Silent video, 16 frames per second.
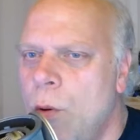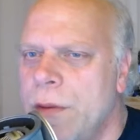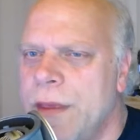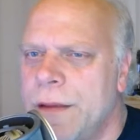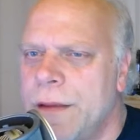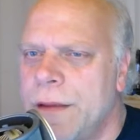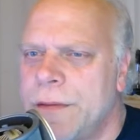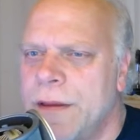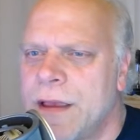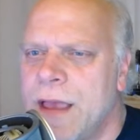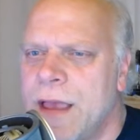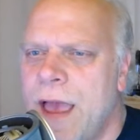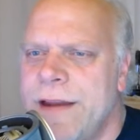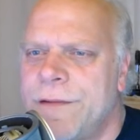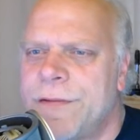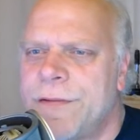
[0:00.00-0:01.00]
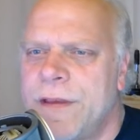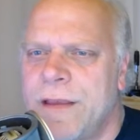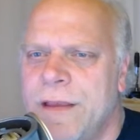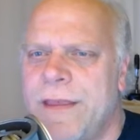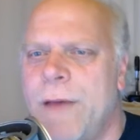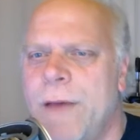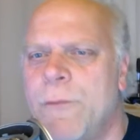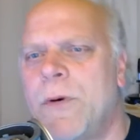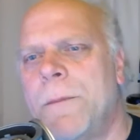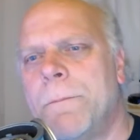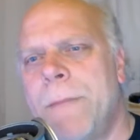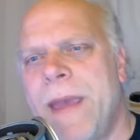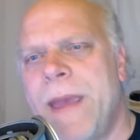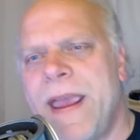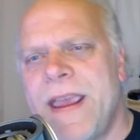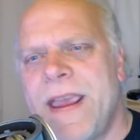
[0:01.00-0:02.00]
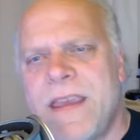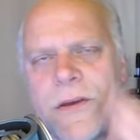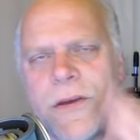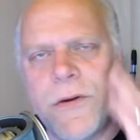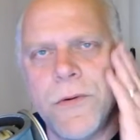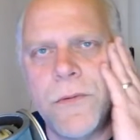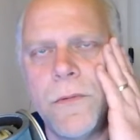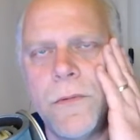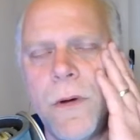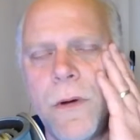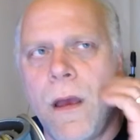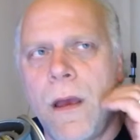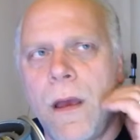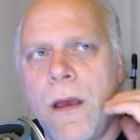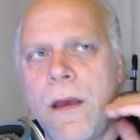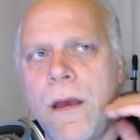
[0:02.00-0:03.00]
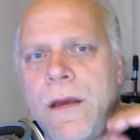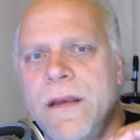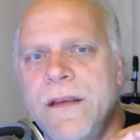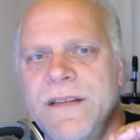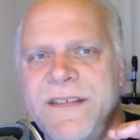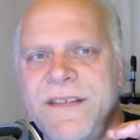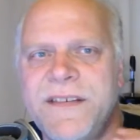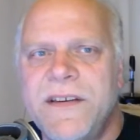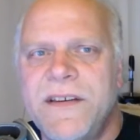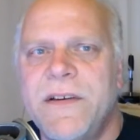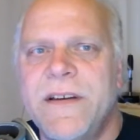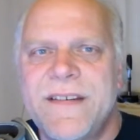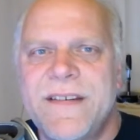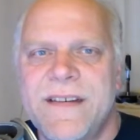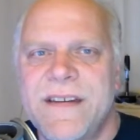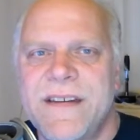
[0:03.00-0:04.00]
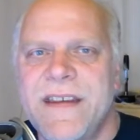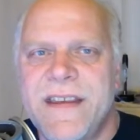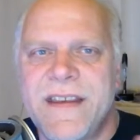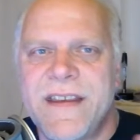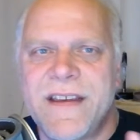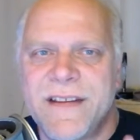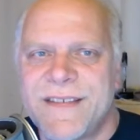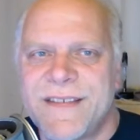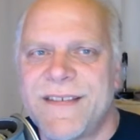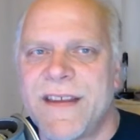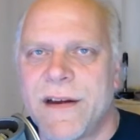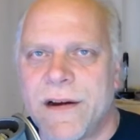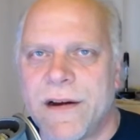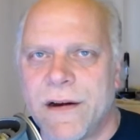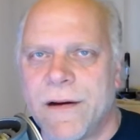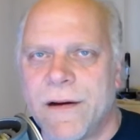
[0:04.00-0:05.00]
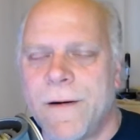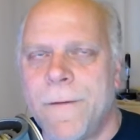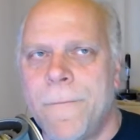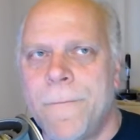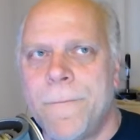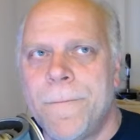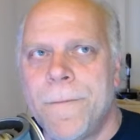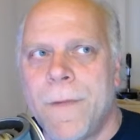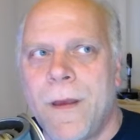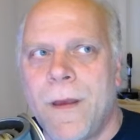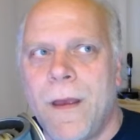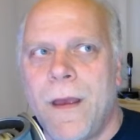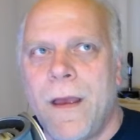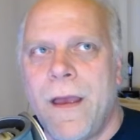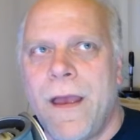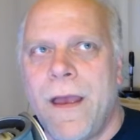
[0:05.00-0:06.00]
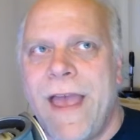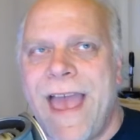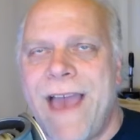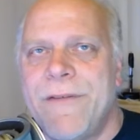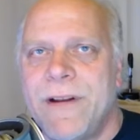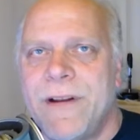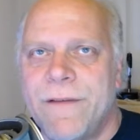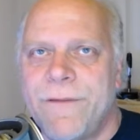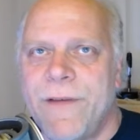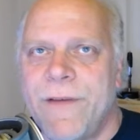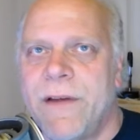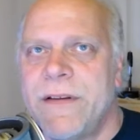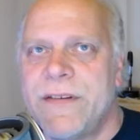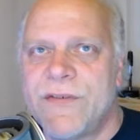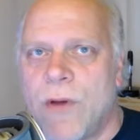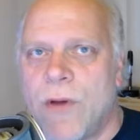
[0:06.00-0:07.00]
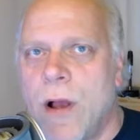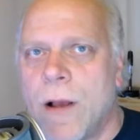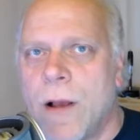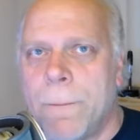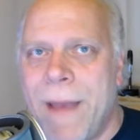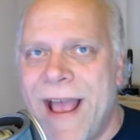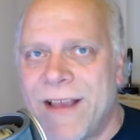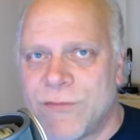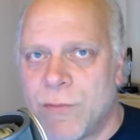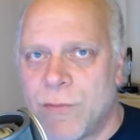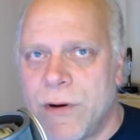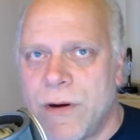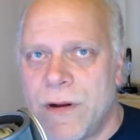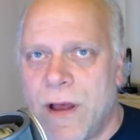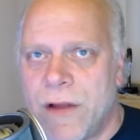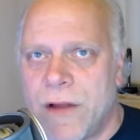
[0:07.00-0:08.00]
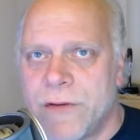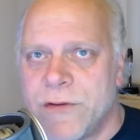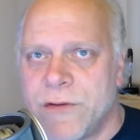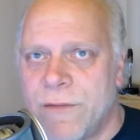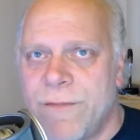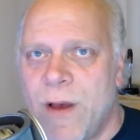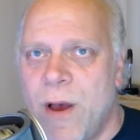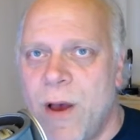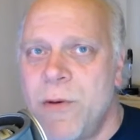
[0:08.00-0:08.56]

or the the kind of thing that will make you seriously consider having a very strong password on your